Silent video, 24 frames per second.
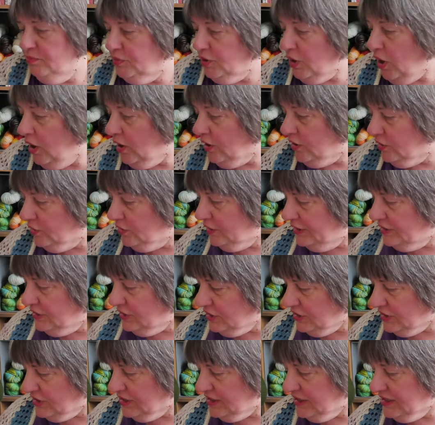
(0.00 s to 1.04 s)
blocker in
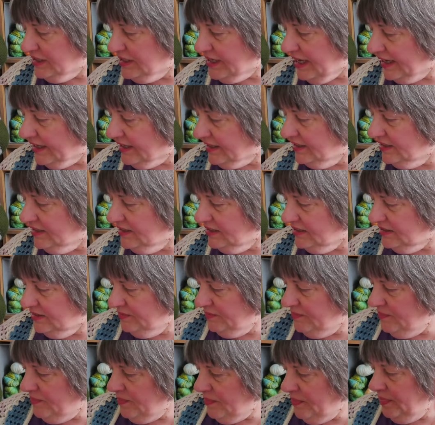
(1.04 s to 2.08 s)
just a second,
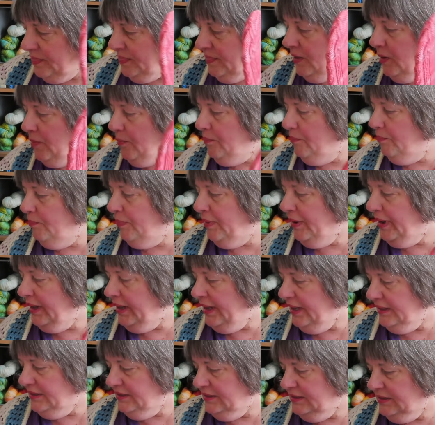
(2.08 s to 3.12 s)

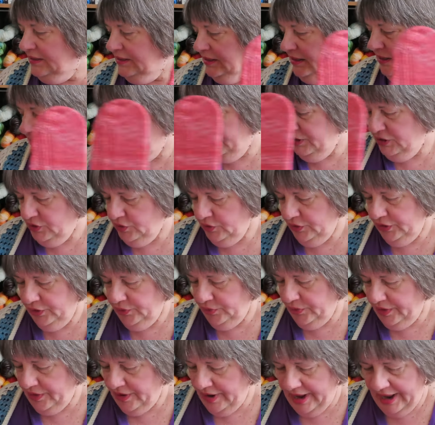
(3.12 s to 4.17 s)
but let me show you
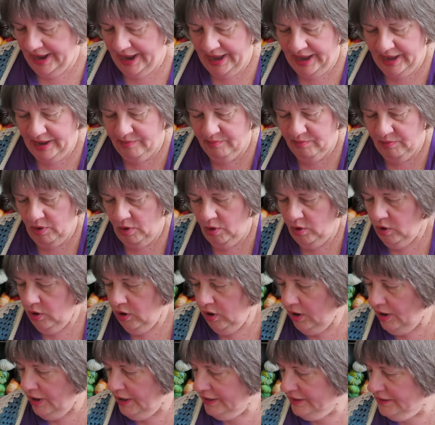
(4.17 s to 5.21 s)
where I am
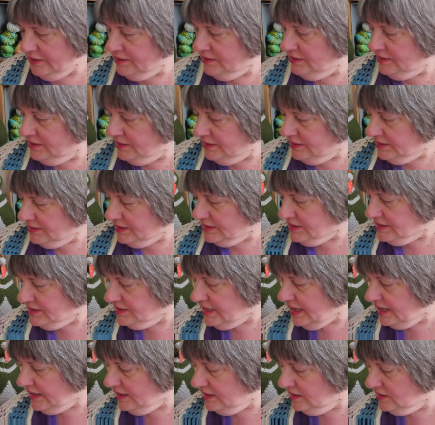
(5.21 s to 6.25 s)
on the
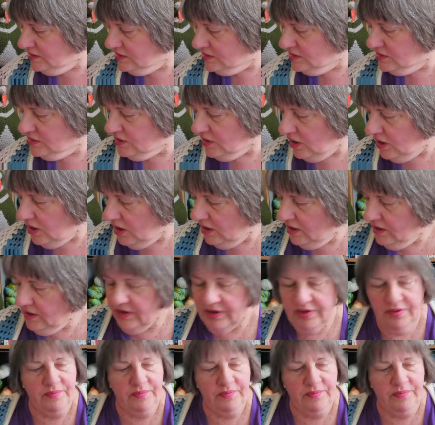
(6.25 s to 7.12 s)
second sock.